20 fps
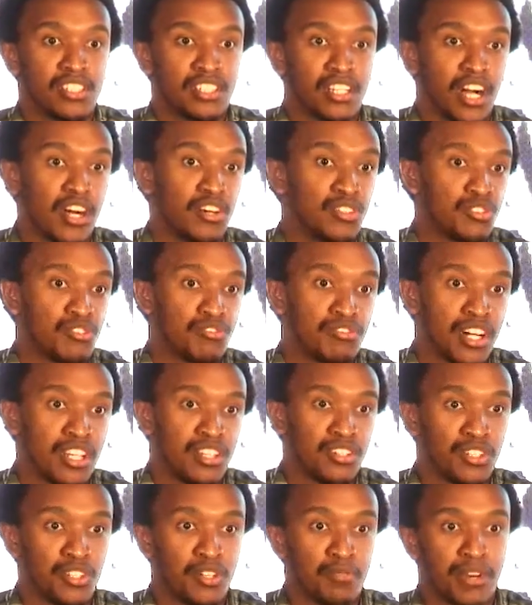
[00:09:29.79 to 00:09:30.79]
how to
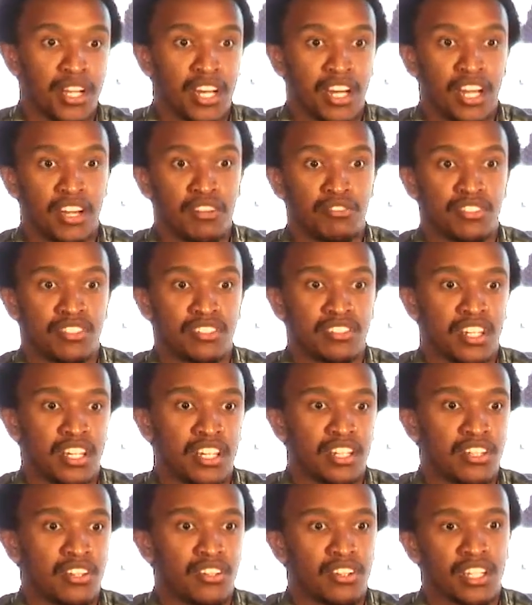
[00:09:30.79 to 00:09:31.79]
value human life. Is
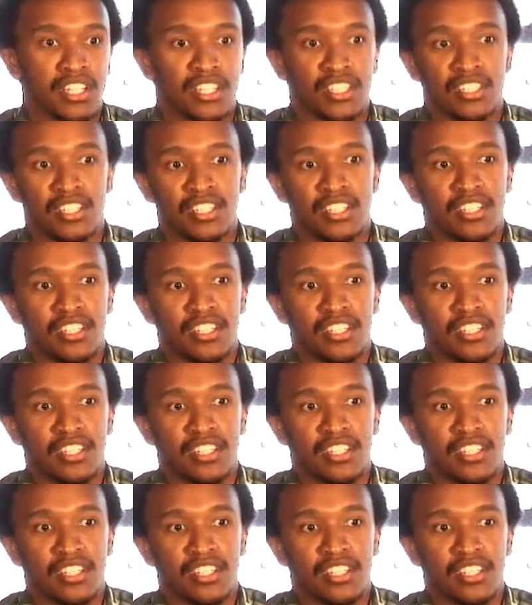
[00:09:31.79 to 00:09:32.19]
like, okay,